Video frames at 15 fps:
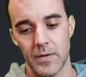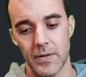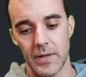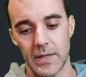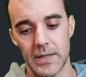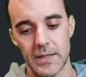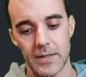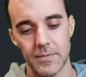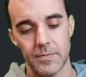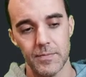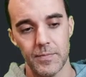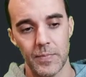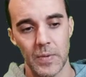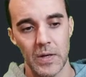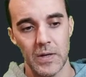
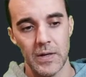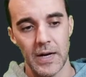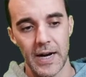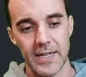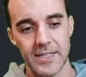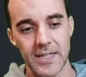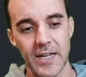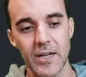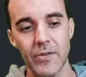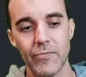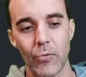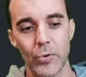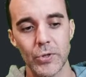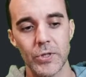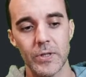I say
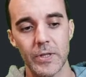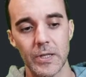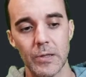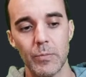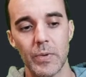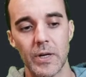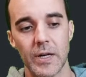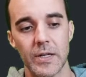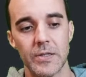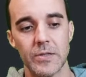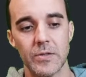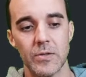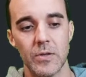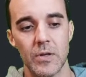unfortunately because